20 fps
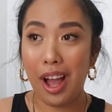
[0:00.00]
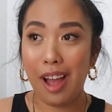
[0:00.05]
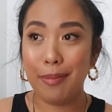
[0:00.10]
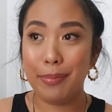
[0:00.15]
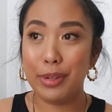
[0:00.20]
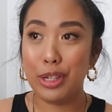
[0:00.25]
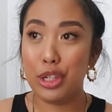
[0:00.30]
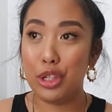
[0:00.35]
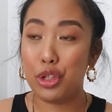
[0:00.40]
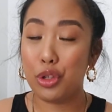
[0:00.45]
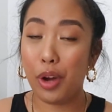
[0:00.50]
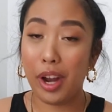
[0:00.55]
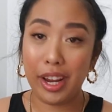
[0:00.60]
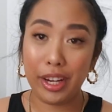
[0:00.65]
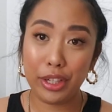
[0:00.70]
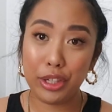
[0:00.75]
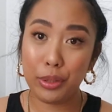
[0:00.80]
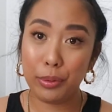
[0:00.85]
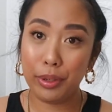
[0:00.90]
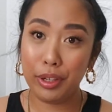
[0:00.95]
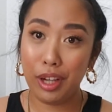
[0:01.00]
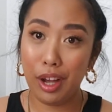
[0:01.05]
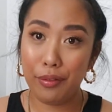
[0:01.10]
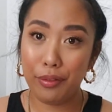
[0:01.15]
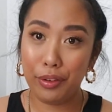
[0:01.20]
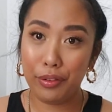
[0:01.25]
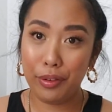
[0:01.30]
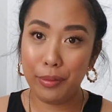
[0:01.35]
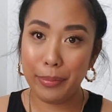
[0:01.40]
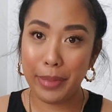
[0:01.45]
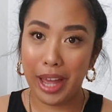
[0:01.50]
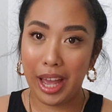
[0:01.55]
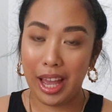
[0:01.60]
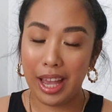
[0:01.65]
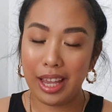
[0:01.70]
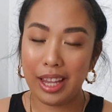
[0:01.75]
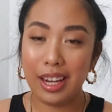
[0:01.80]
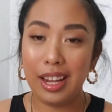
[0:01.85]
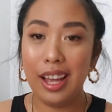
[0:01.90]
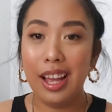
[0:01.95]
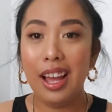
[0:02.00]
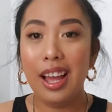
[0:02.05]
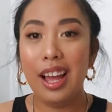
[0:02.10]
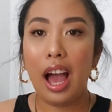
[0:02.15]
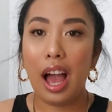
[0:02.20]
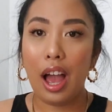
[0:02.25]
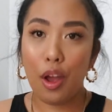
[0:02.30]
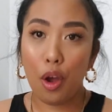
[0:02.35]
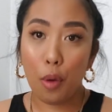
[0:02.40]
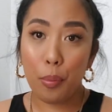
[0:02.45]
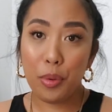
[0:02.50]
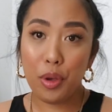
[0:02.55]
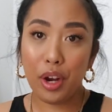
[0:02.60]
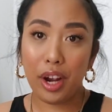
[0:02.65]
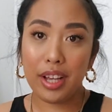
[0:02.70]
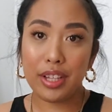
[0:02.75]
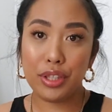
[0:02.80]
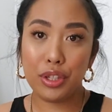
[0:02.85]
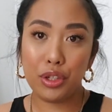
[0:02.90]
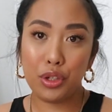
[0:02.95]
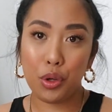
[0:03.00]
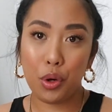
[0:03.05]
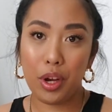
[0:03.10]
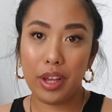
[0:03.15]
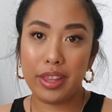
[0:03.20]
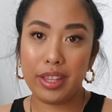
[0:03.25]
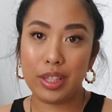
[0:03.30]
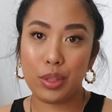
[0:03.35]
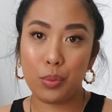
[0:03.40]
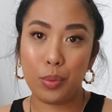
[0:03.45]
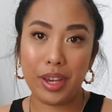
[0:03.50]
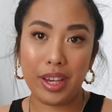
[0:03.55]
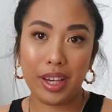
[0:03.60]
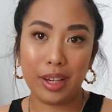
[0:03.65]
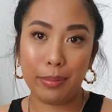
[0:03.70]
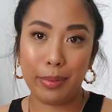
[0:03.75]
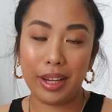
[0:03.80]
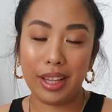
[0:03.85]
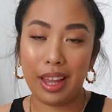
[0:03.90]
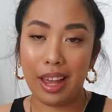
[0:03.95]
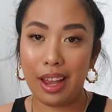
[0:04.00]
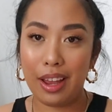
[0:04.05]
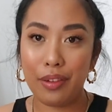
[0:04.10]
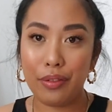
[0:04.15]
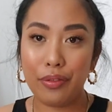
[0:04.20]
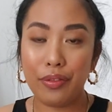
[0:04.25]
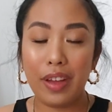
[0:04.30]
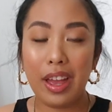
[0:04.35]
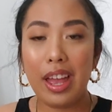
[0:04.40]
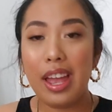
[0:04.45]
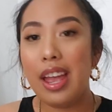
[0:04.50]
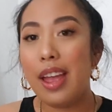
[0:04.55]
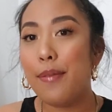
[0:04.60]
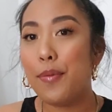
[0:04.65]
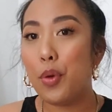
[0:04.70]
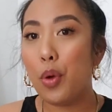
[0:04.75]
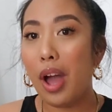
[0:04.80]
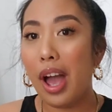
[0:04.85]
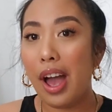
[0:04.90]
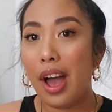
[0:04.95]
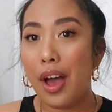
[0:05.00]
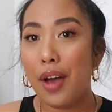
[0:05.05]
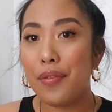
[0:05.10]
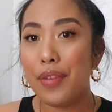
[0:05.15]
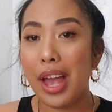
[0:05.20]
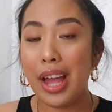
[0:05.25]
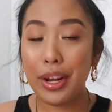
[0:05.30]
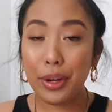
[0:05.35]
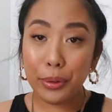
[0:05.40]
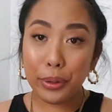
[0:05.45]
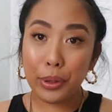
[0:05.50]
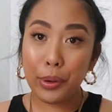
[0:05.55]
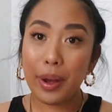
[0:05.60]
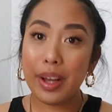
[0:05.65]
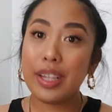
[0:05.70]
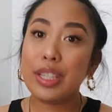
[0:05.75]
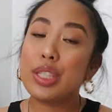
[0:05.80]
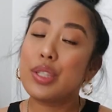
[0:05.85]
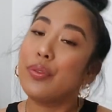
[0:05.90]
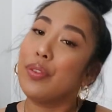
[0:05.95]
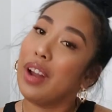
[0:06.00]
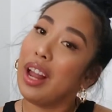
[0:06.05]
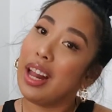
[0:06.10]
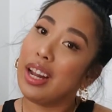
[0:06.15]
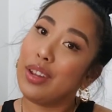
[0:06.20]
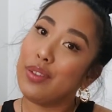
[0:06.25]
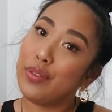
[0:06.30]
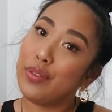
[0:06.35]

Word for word: I've been trying to recover from that. I hope you guys enjoyed this week in my life. If you have any requests for any